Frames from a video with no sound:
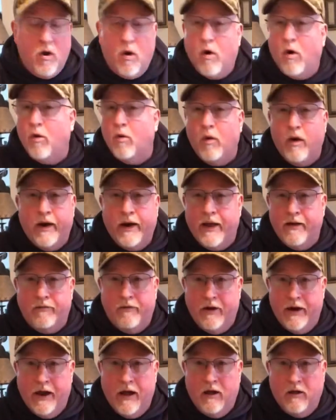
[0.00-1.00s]
or
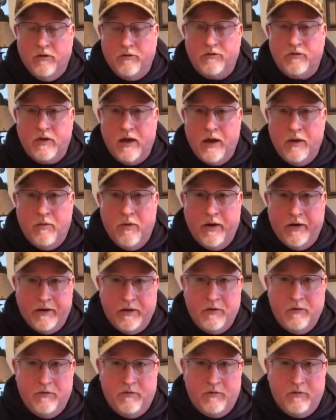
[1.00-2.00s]
whatever else I want to
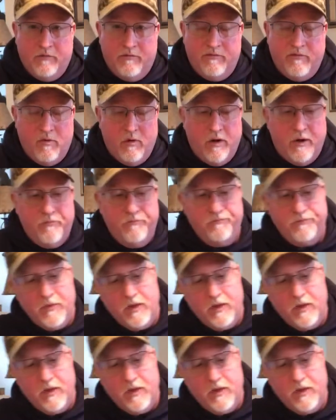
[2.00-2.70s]
use it for.